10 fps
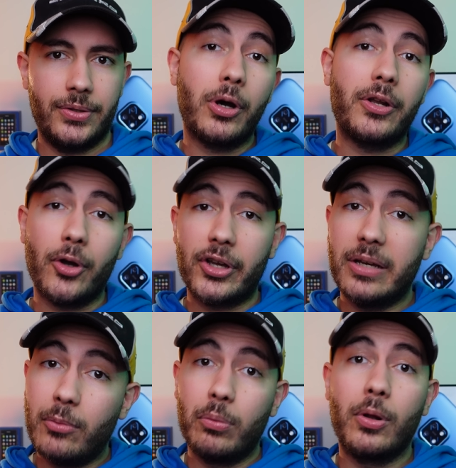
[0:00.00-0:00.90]
what
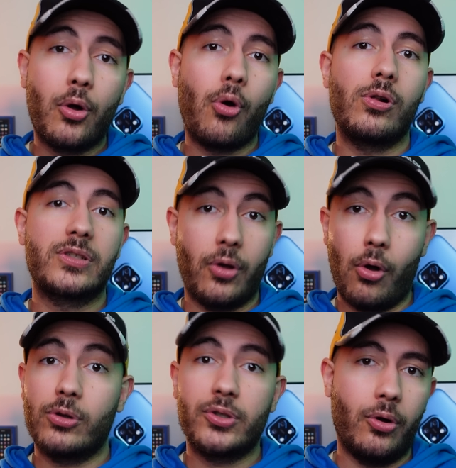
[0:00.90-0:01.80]
Nokia Mobile calls
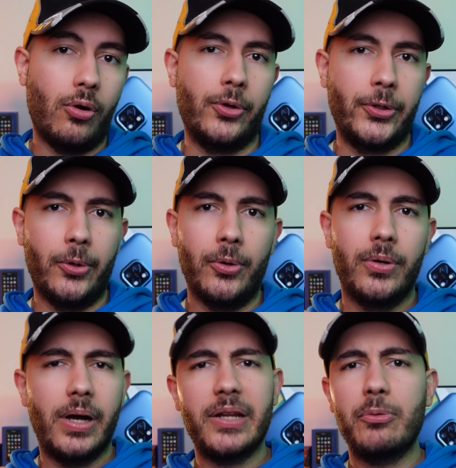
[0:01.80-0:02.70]
Ozo audio,
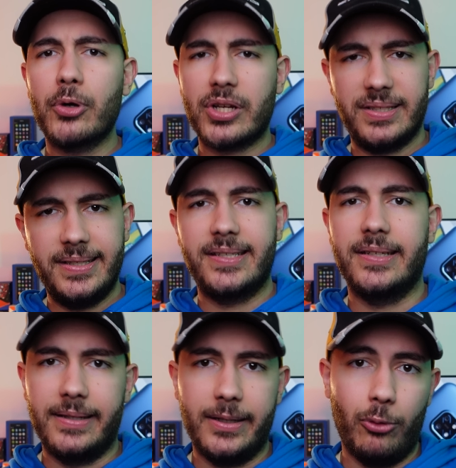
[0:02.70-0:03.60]
and it works
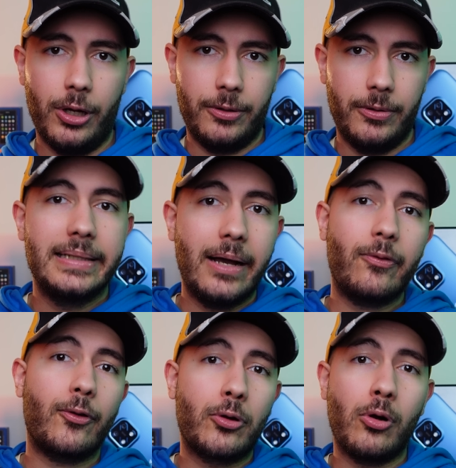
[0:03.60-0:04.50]
decently well. Now
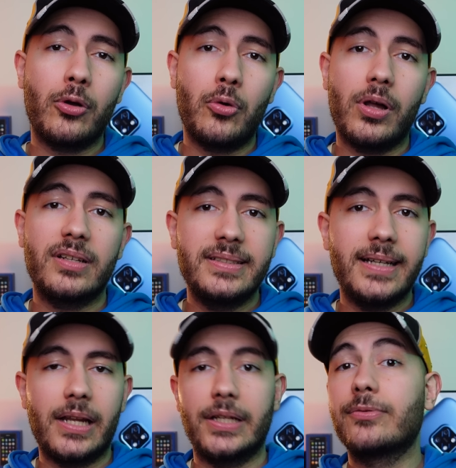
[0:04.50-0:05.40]
for call quality,
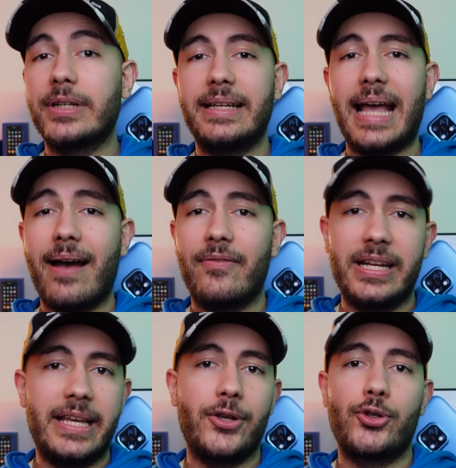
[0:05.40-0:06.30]
I didn't really have
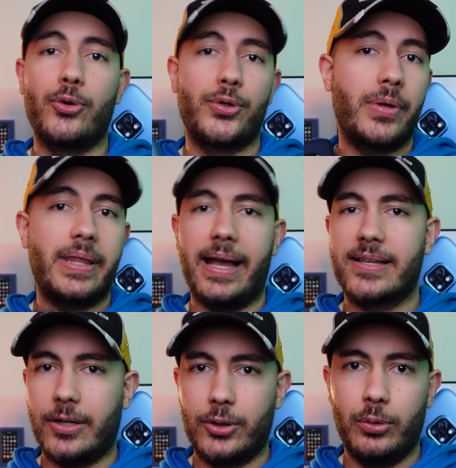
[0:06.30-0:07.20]
any issues with the
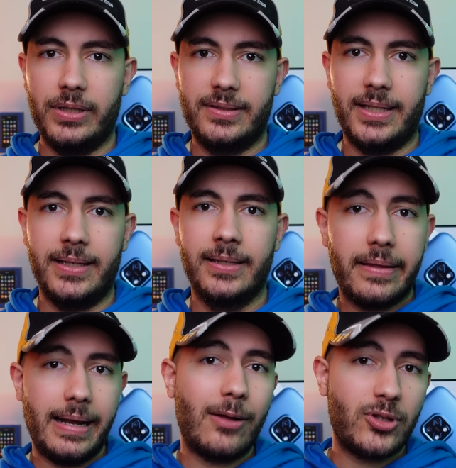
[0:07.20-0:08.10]
XR20.
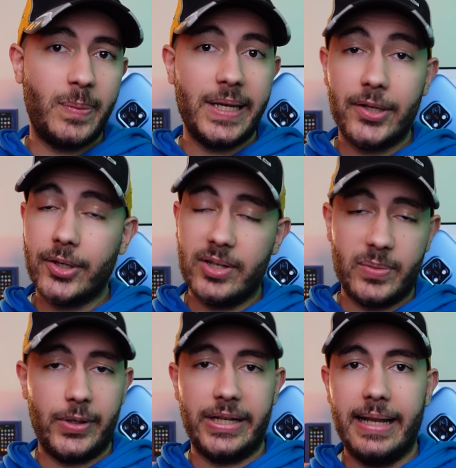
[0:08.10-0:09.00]
The loudspeaker is pretty